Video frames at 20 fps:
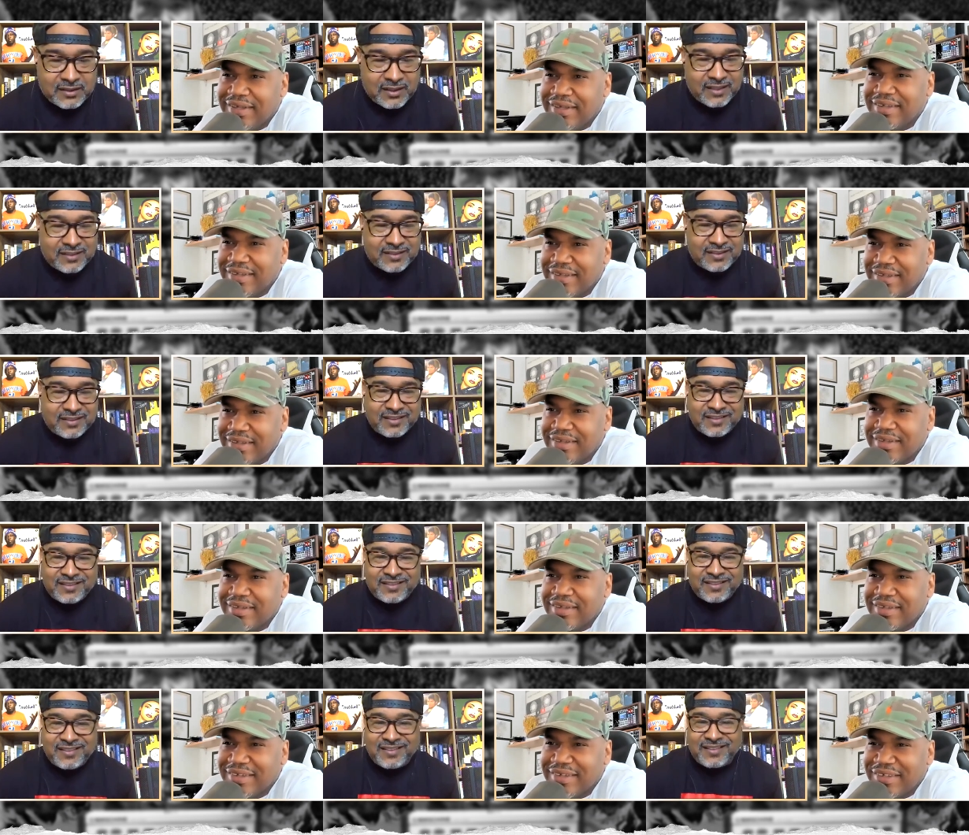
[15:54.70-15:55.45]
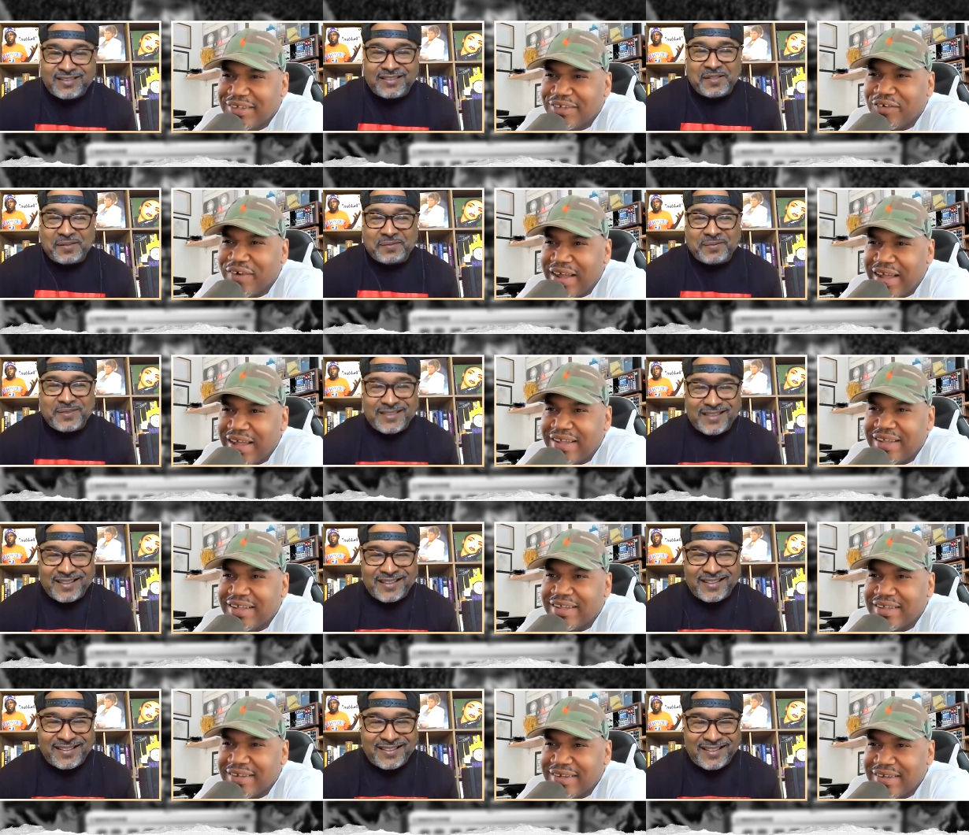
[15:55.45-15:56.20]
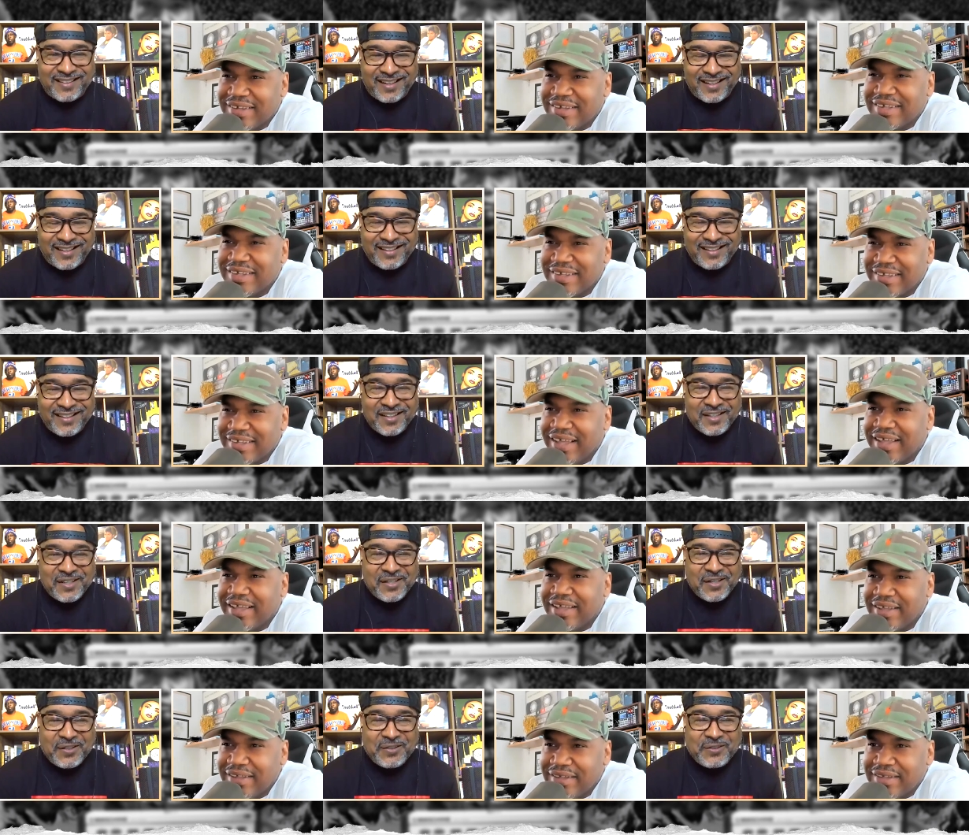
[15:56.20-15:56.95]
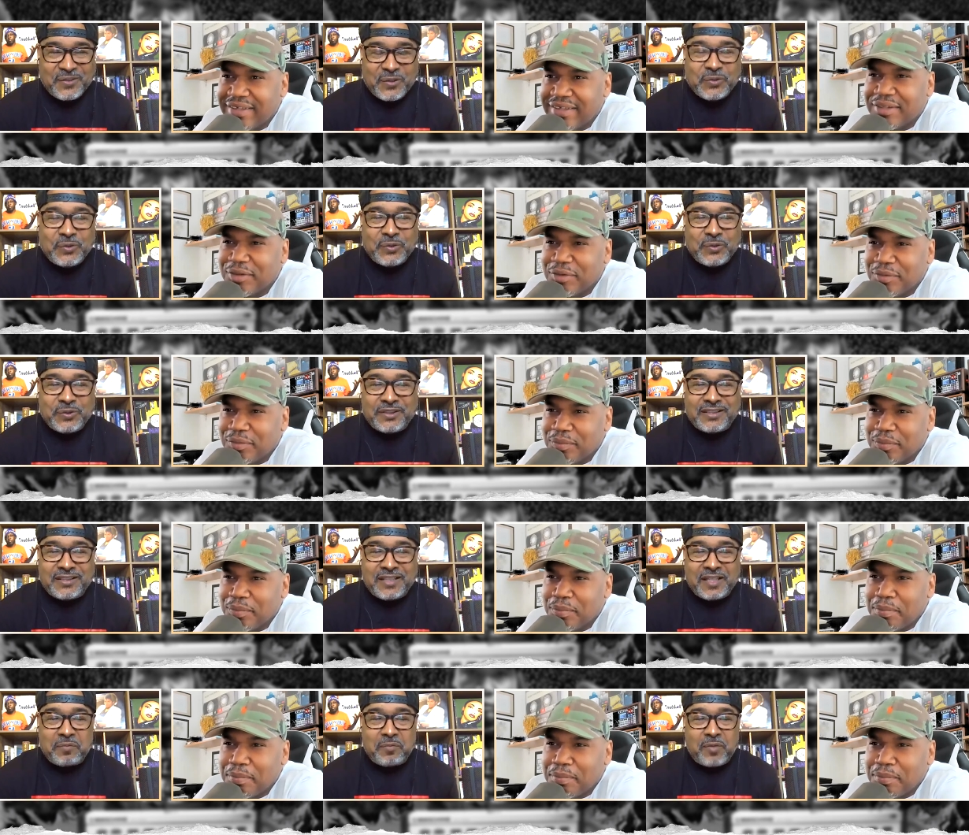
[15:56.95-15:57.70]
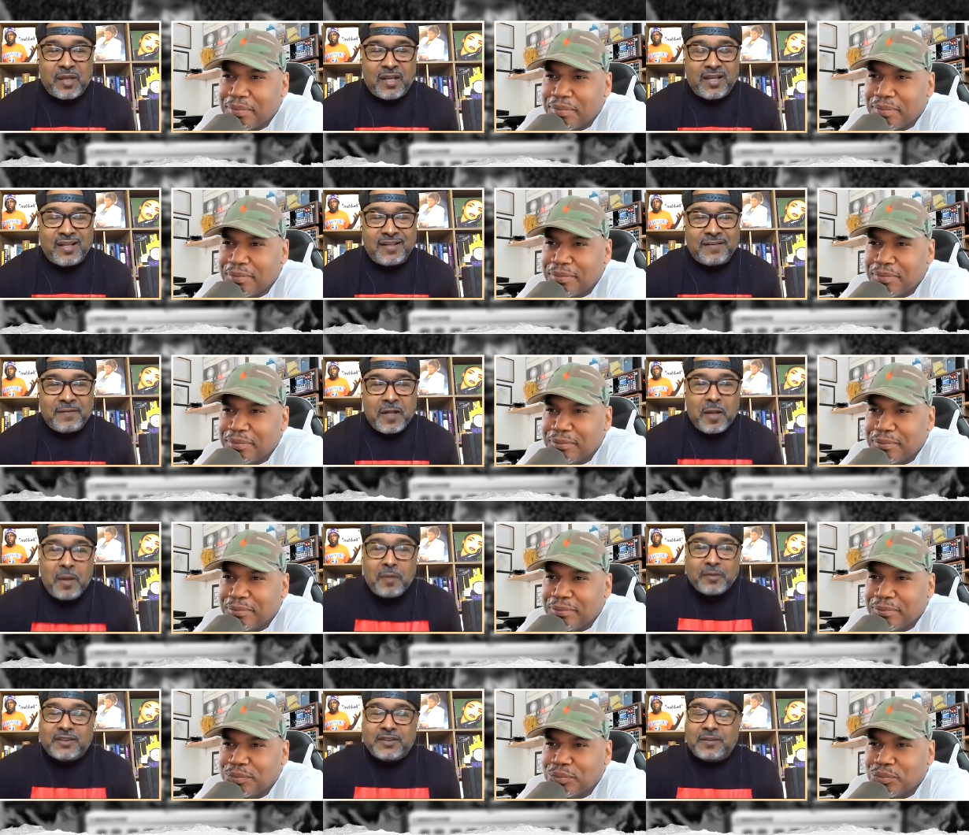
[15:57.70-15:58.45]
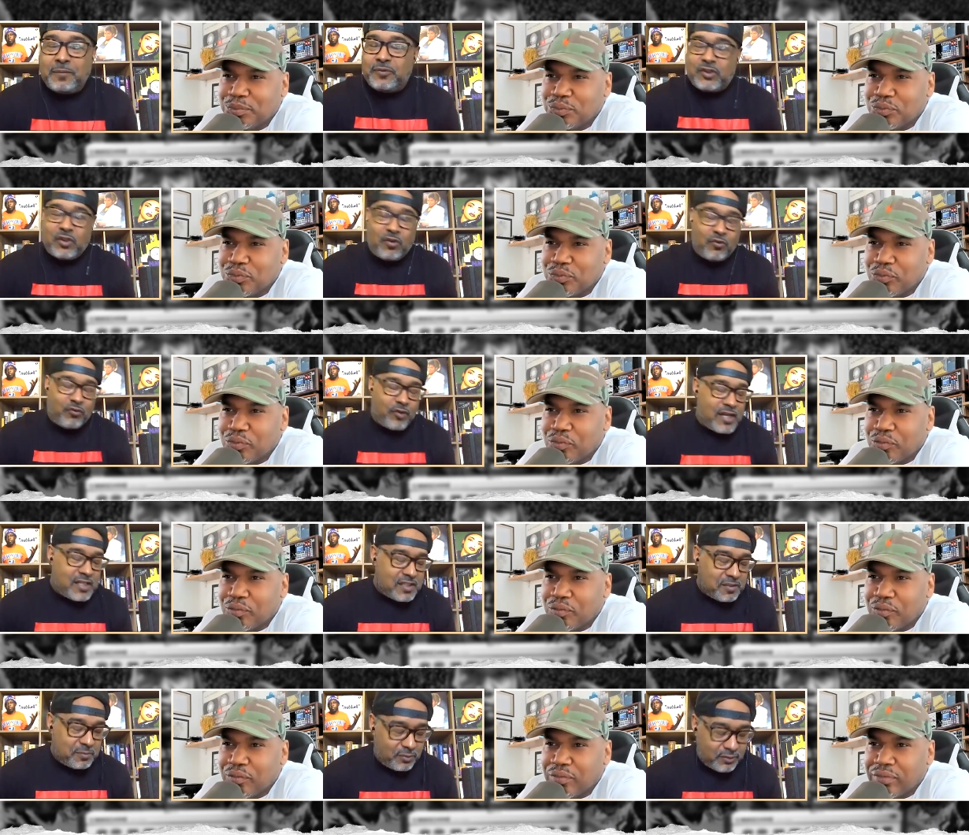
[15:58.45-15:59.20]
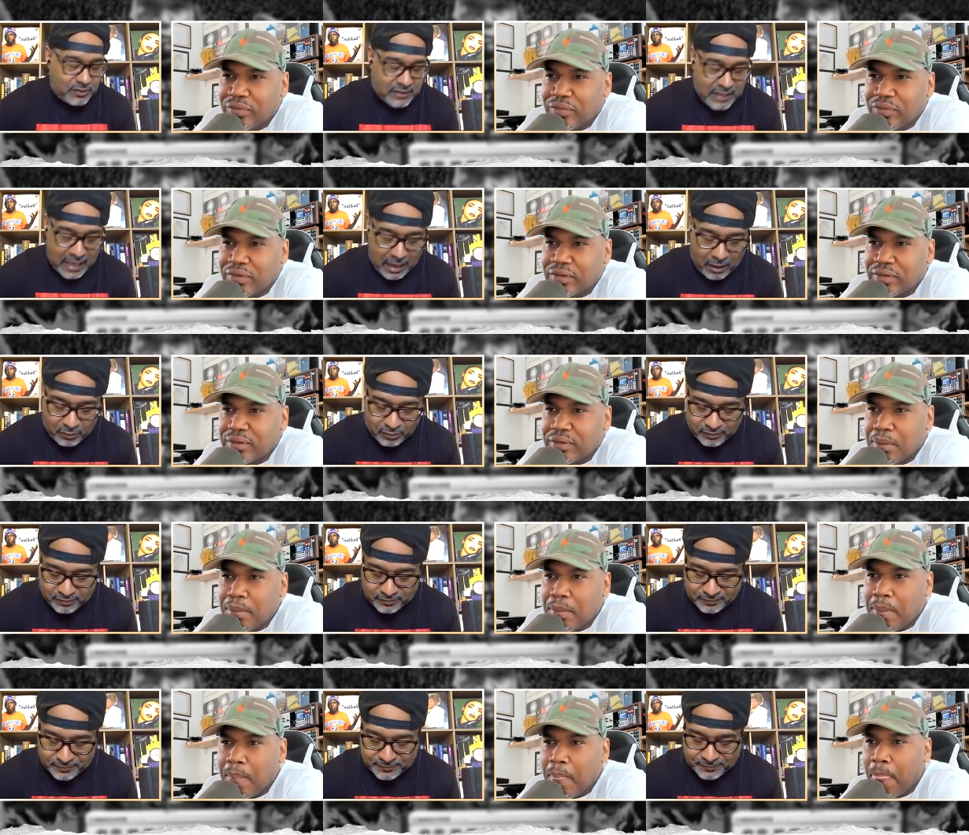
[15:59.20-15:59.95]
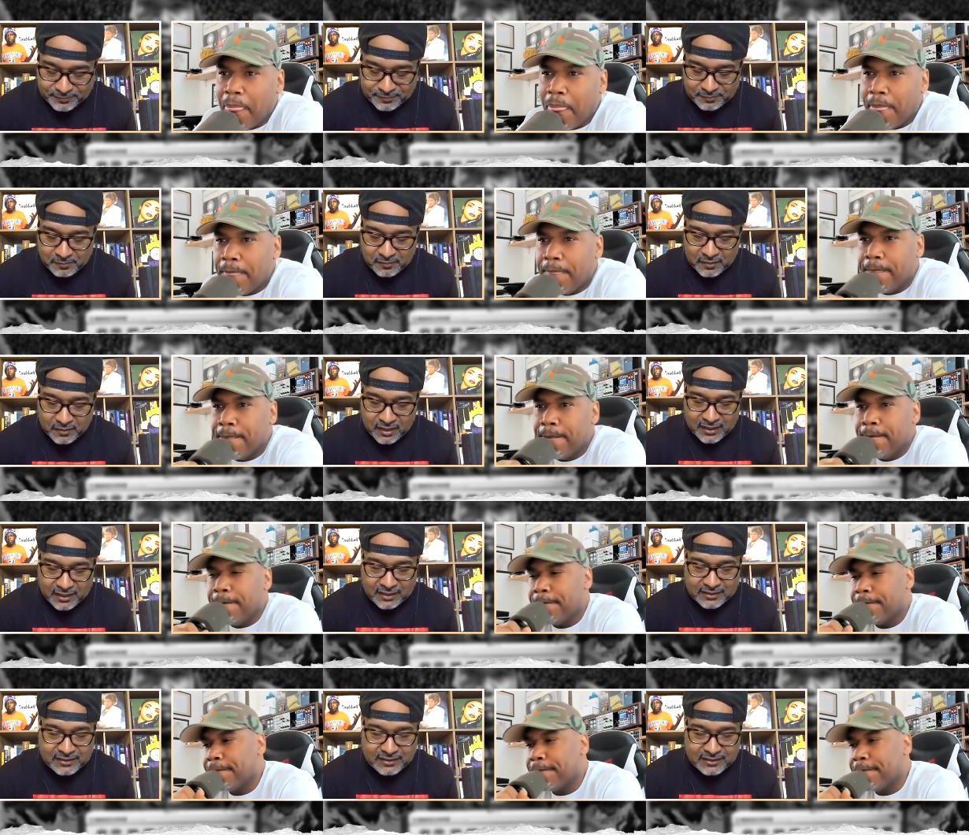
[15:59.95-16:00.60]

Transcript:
Speaker 1: session and shit. You know right. what I'm saying? Like, yeah, cool shit, man. So, so reasonable doubt. Mm-hmm. Like I